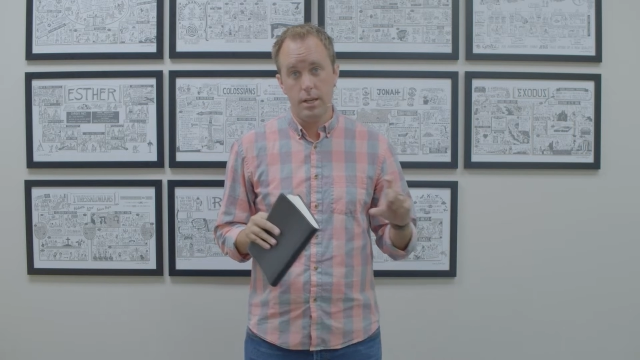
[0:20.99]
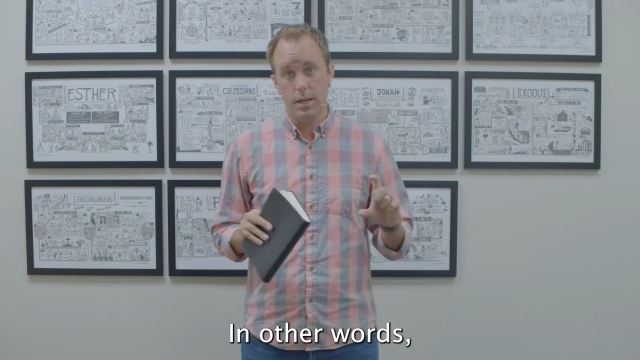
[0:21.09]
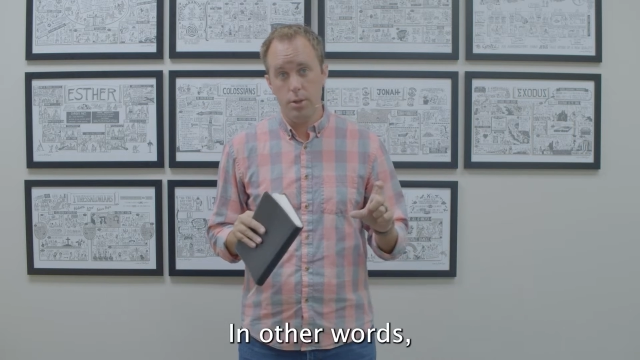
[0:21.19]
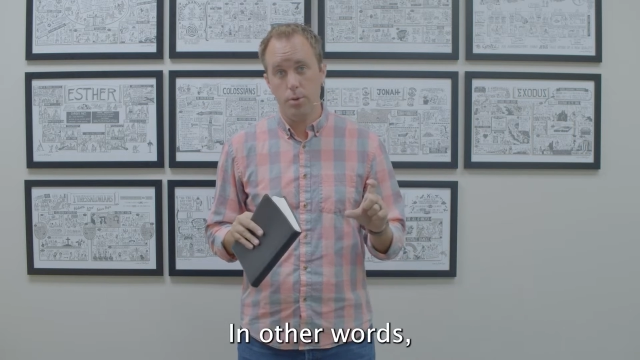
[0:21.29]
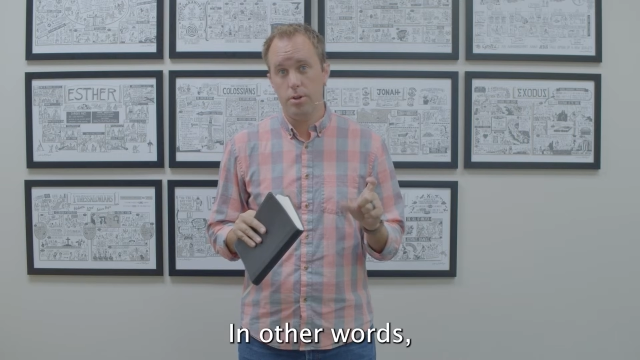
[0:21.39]
In
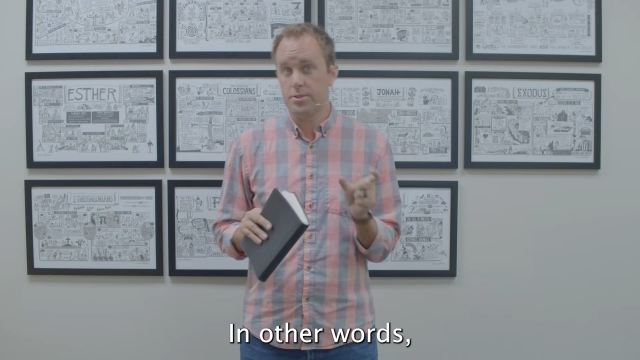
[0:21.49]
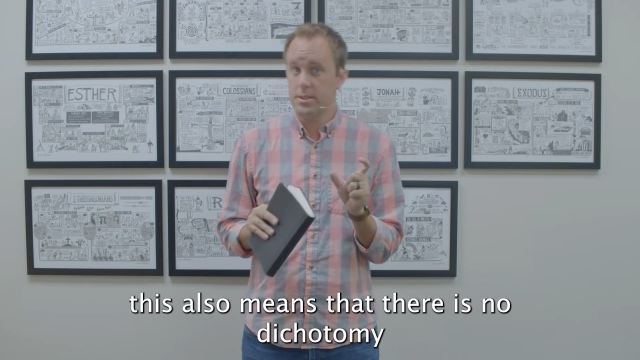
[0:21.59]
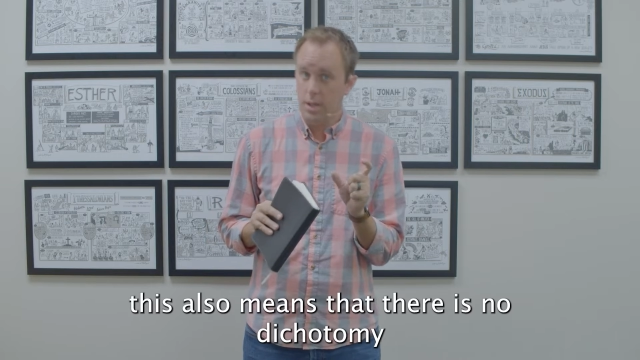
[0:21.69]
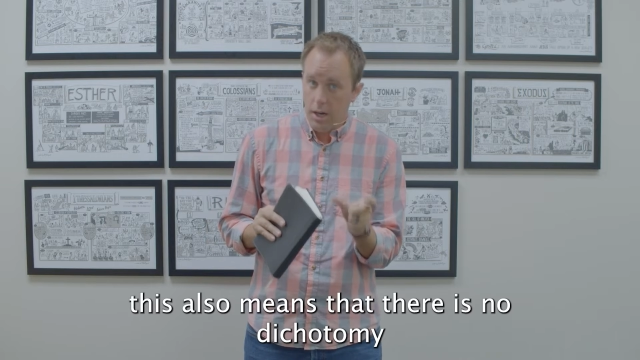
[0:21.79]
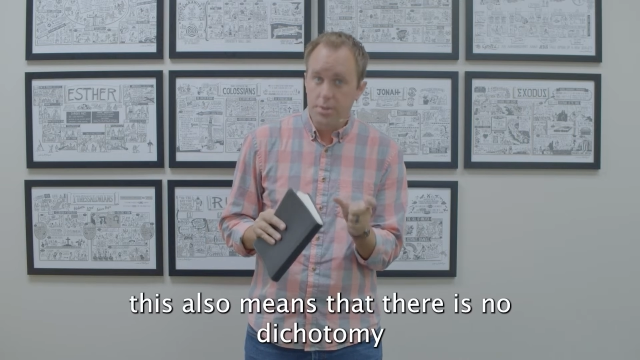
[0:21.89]
other words,
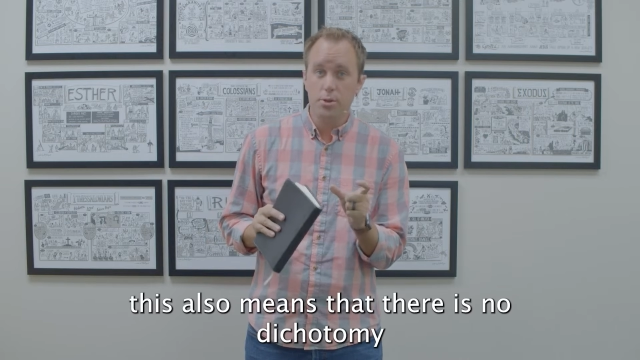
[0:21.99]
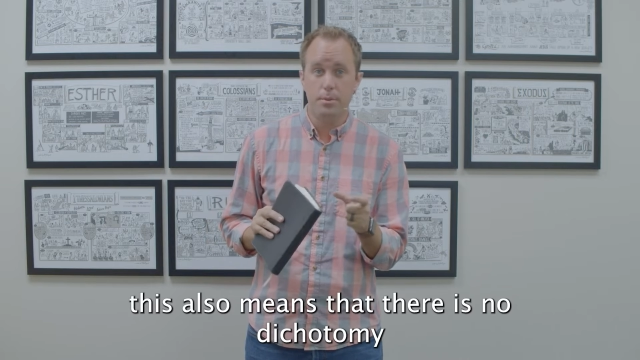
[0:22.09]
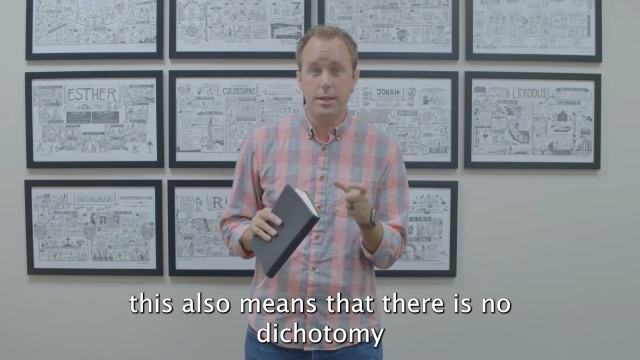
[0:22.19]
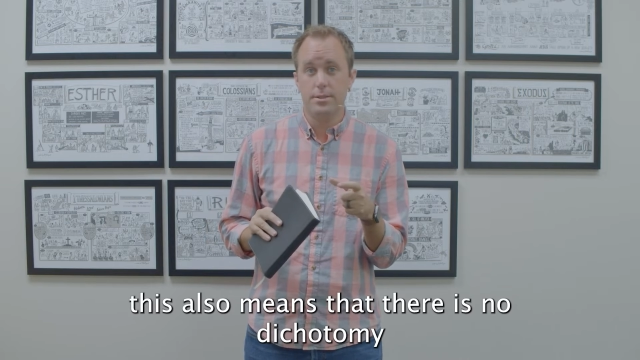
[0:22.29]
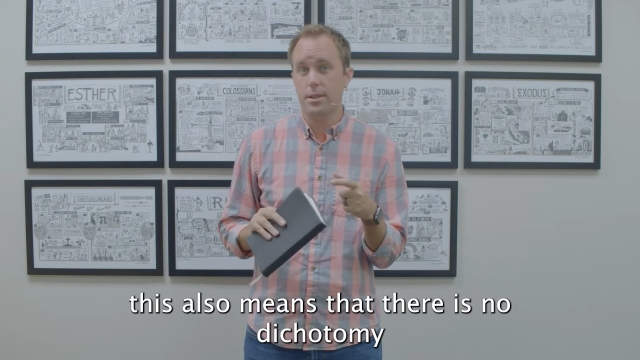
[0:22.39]
this also
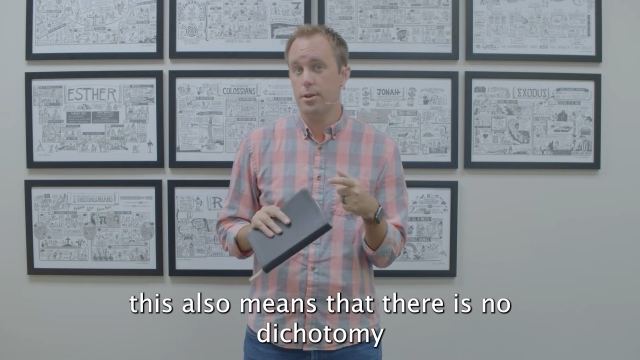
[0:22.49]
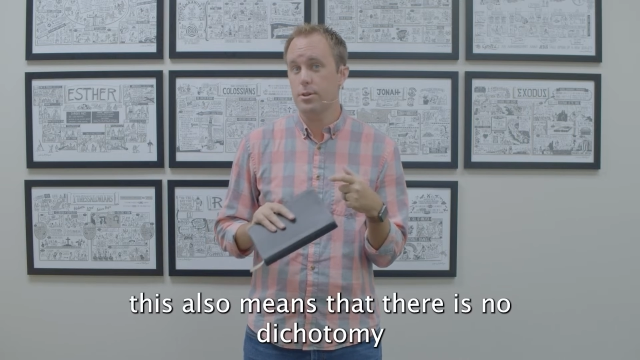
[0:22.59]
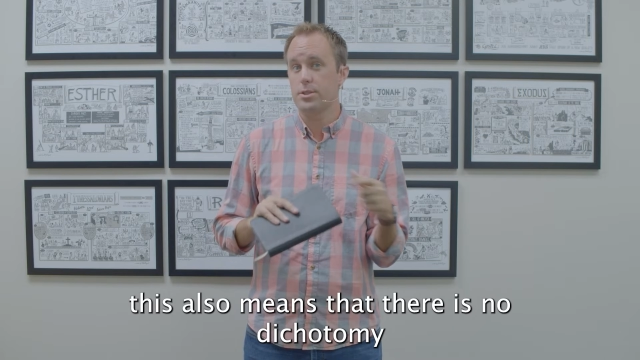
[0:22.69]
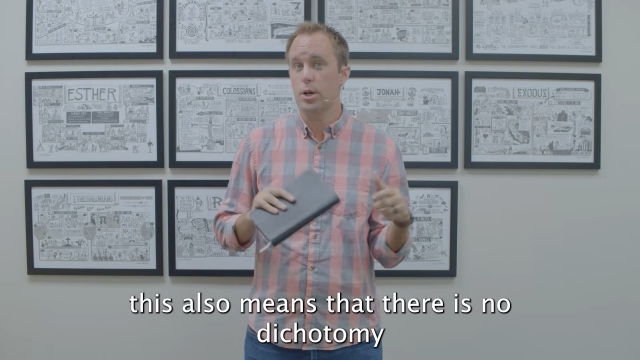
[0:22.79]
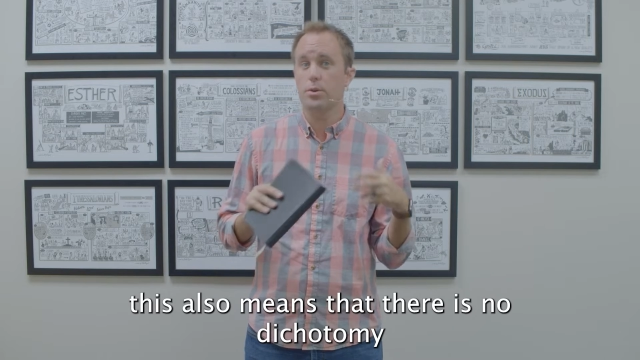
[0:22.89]
means that there
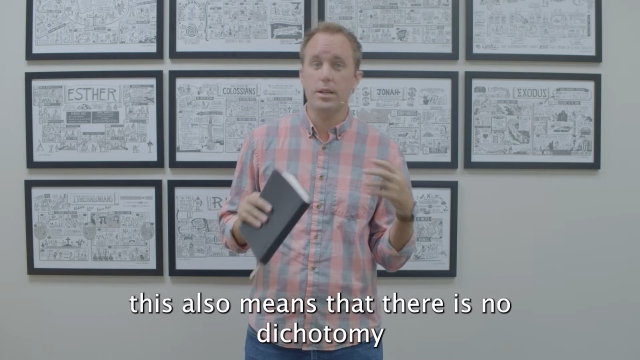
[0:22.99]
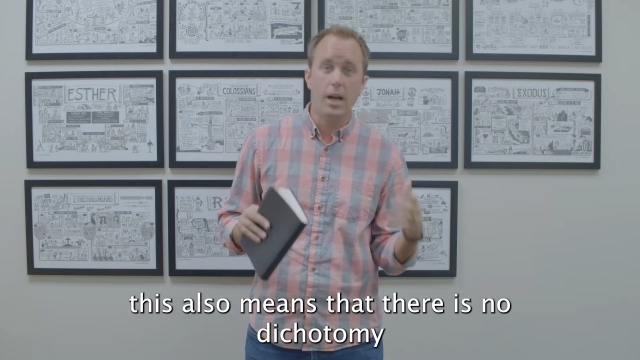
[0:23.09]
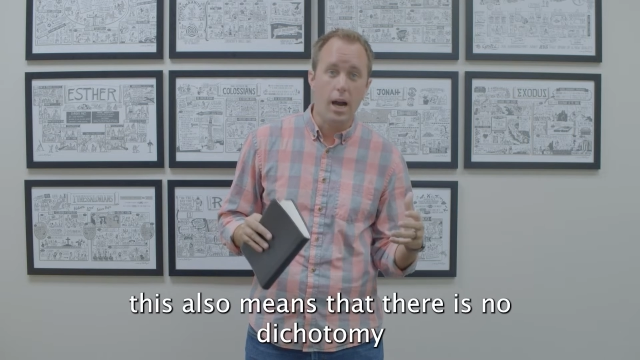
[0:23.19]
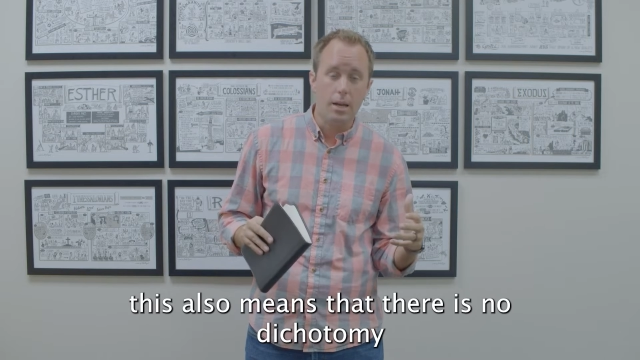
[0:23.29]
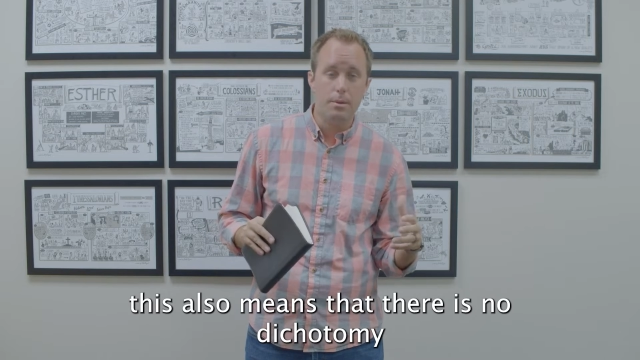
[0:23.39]
is no
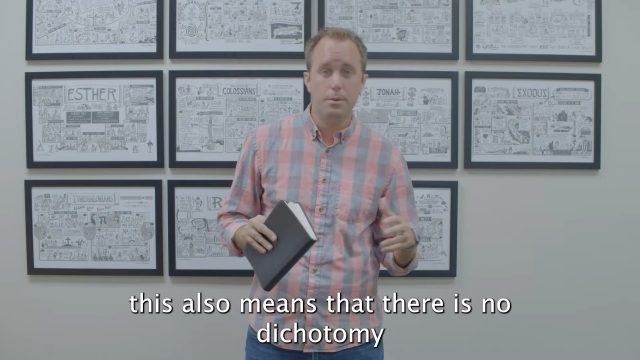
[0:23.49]
dichotomy